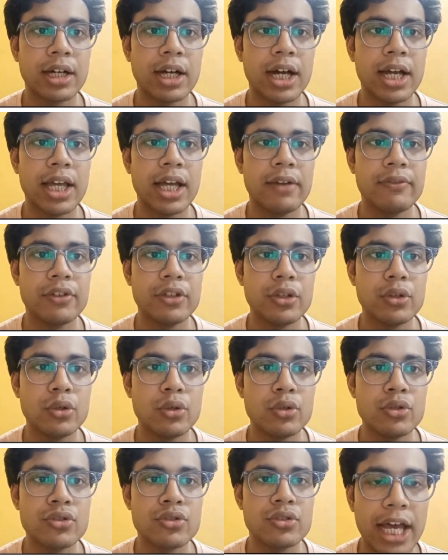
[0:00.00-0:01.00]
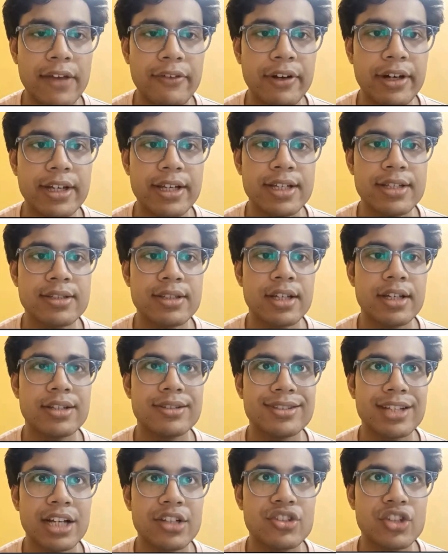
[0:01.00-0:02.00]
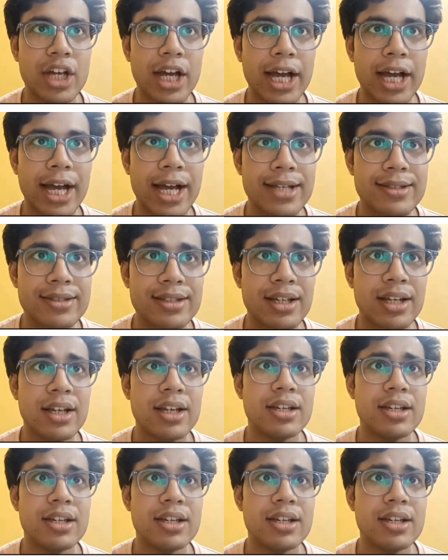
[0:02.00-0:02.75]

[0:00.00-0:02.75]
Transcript: I have used libraries such as